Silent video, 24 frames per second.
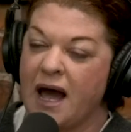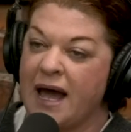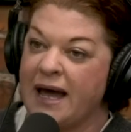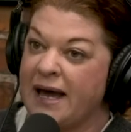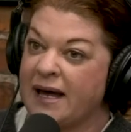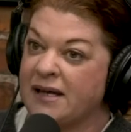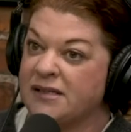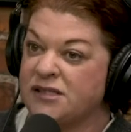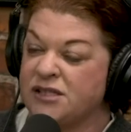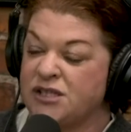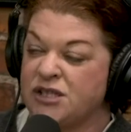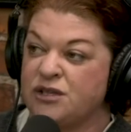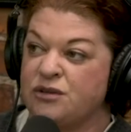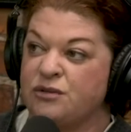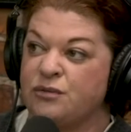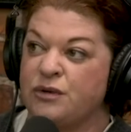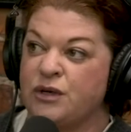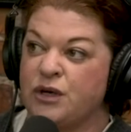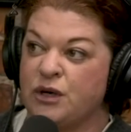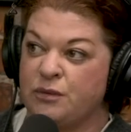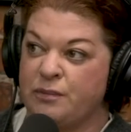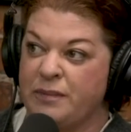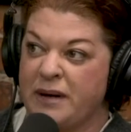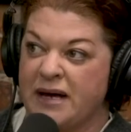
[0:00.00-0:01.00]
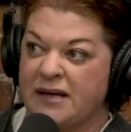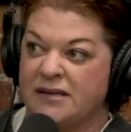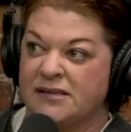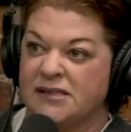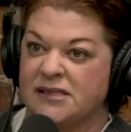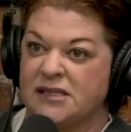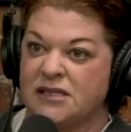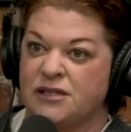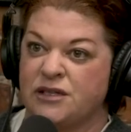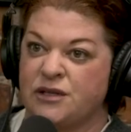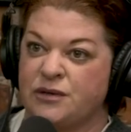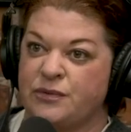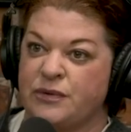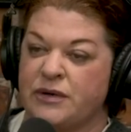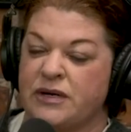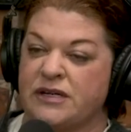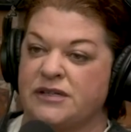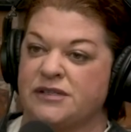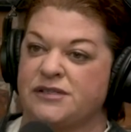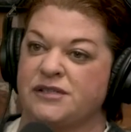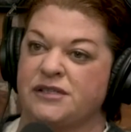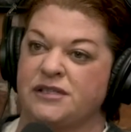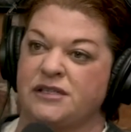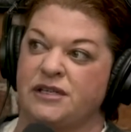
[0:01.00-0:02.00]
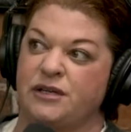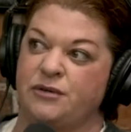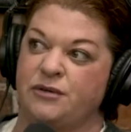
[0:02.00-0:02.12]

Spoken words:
I asked you your best and your worst, and